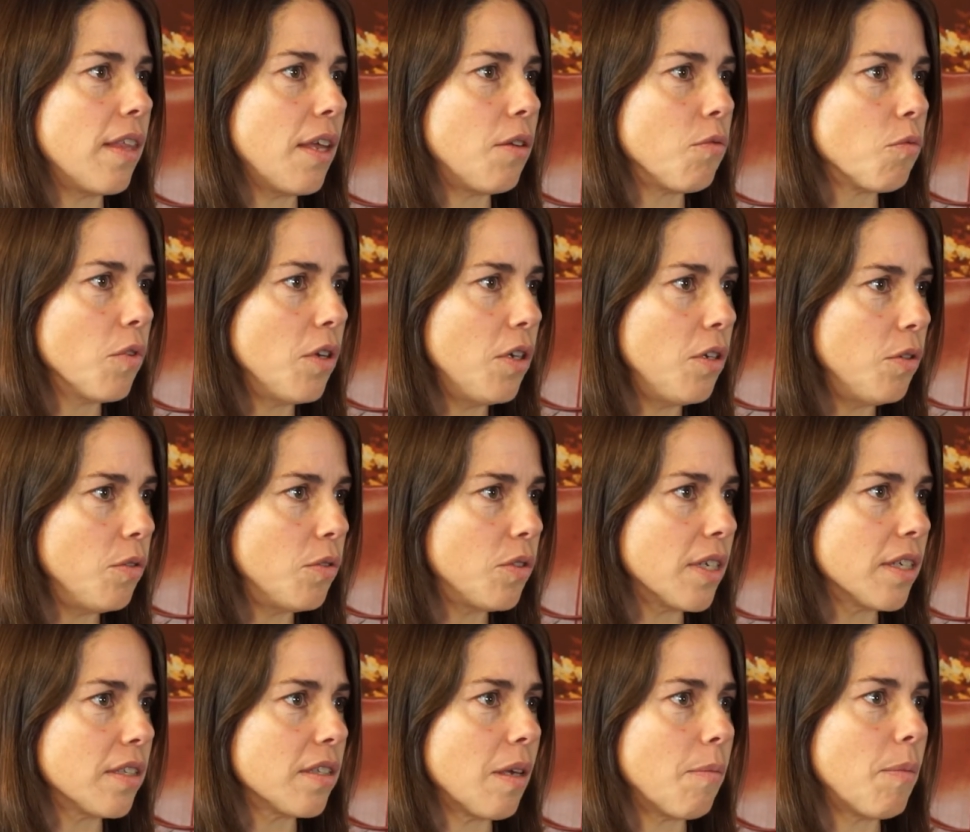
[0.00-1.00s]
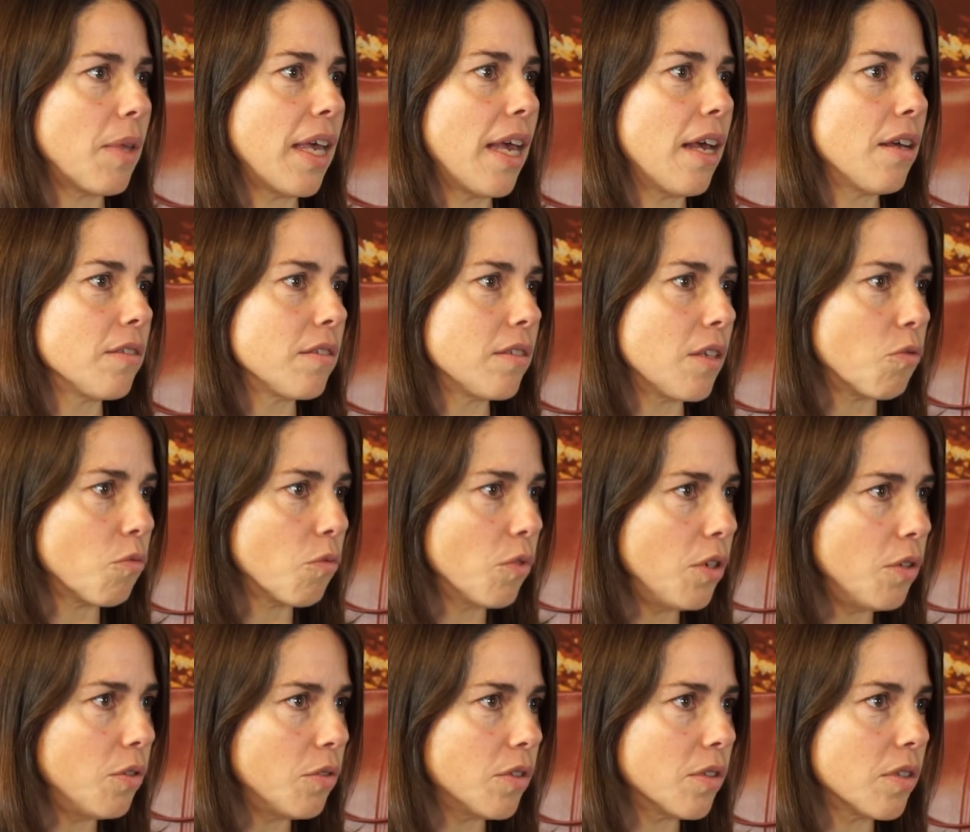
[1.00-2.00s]
then reused as something else, then
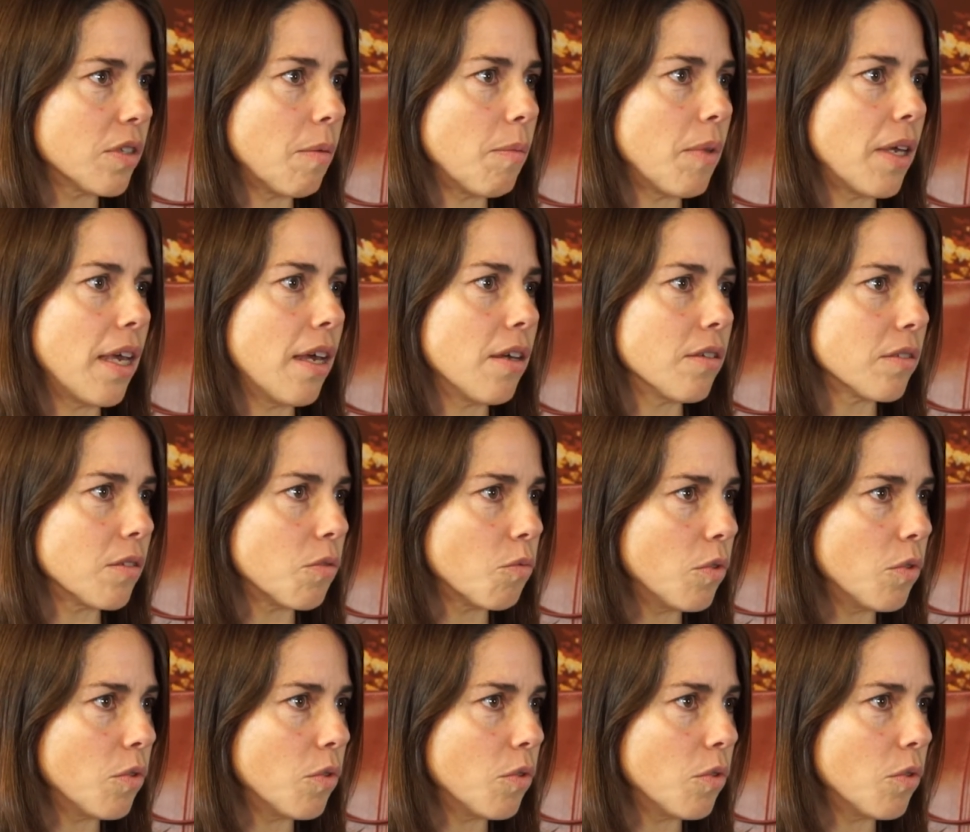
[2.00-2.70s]
reused as something else,